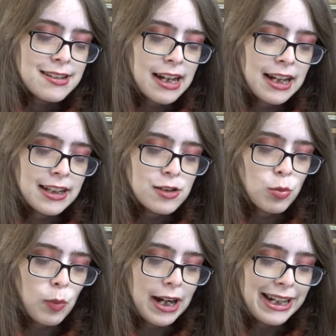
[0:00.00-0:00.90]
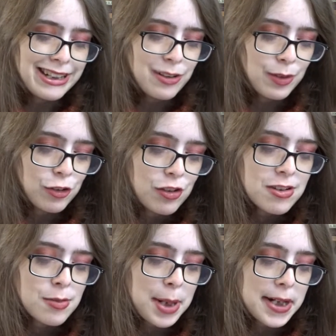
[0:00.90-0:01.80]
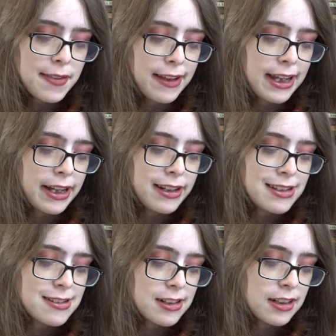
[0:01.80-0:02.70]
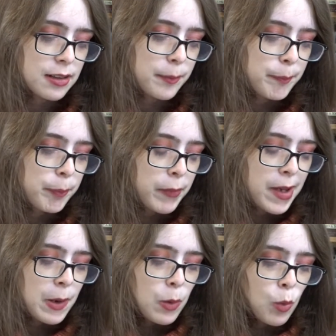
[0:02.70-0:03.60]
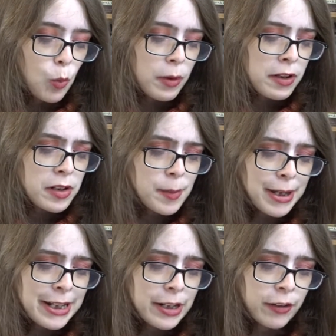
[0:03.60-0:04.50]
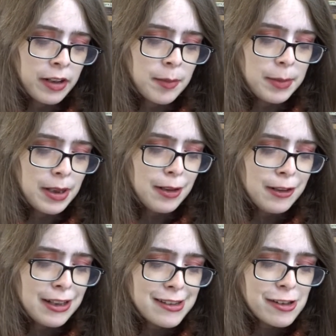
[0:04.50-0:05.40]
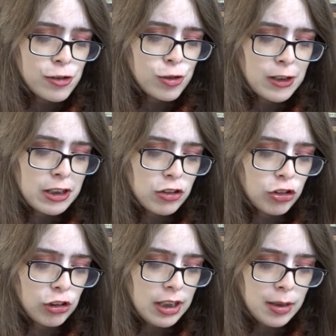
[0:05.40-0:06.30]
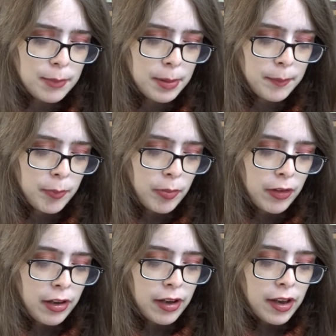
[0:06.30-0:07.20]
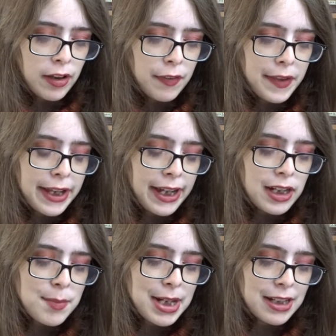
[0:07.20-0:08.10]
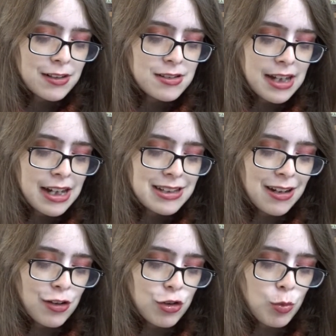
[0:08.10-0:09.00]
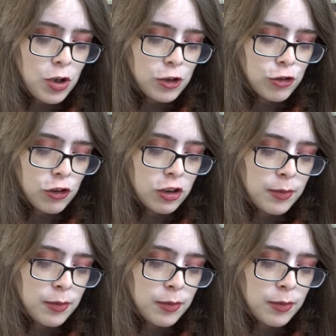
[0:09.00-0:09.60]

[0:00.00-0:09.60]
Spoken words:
eyes widened when she spotted the candy stick. "What are you making, Grandpa? It's a strange shape." The candy maker sat down to watch her.